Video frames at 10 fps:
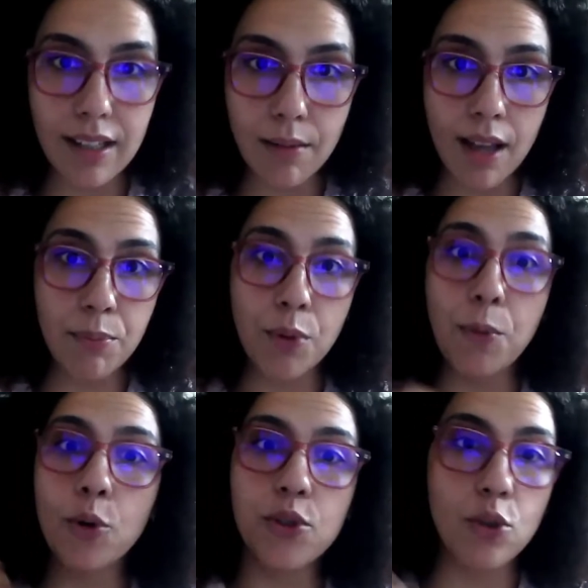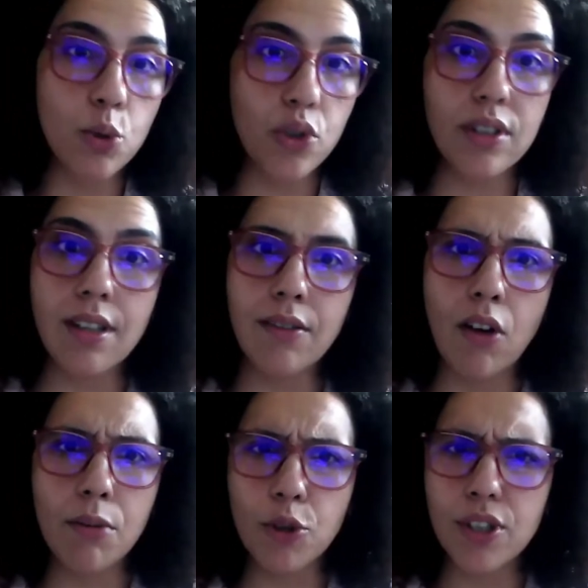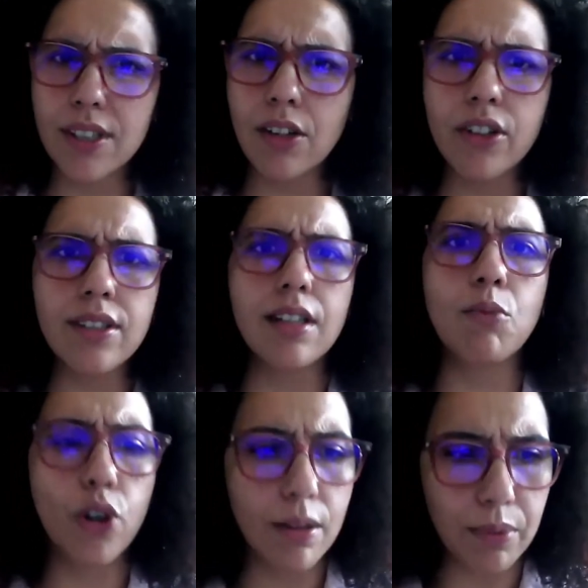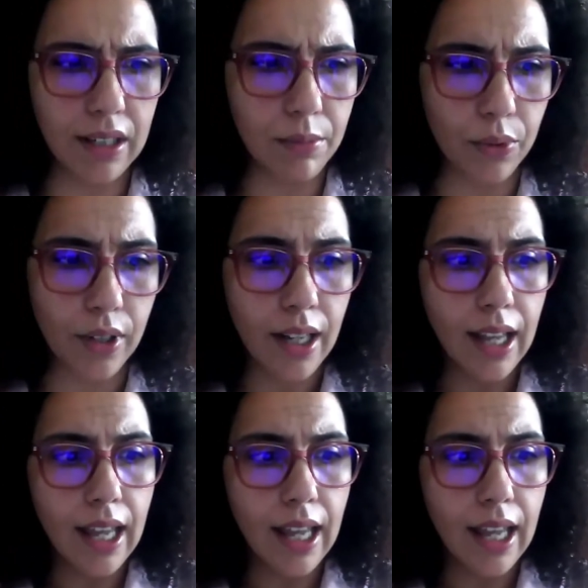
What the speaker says: and propose solutions that are more serious and more applicable.